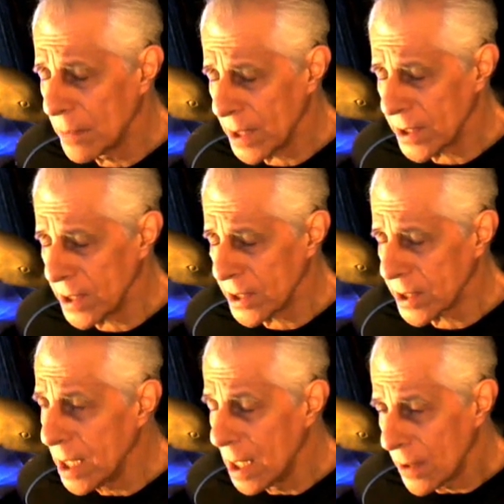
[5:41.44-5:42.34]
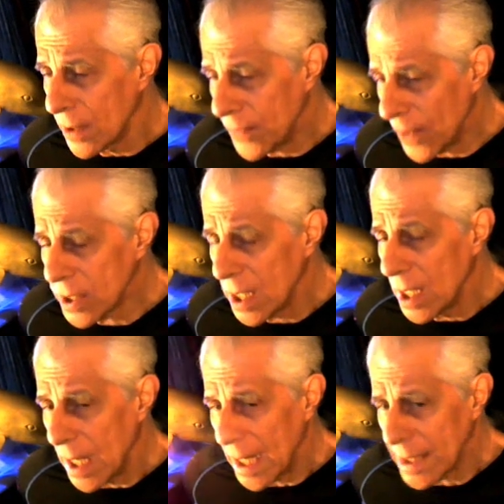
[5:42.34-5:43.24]
presidency? But folks,
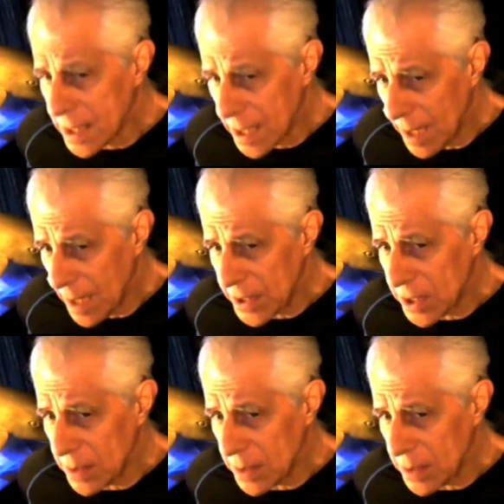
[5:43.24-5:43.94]
at the time